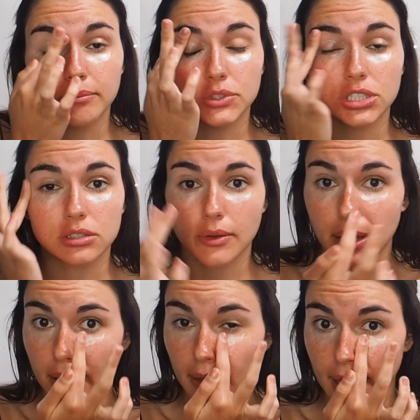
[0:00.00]
just so
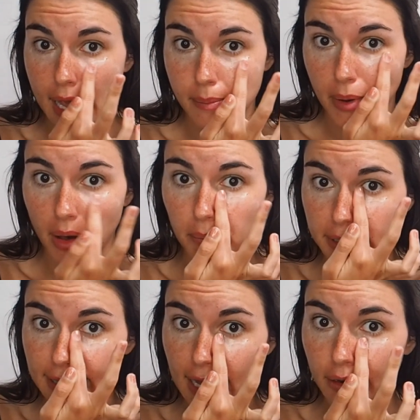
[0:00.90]
it can keep up
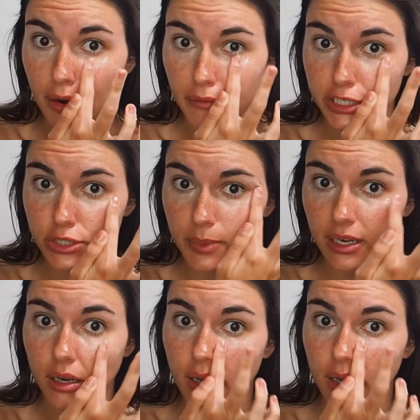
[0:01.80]
with that nourishment.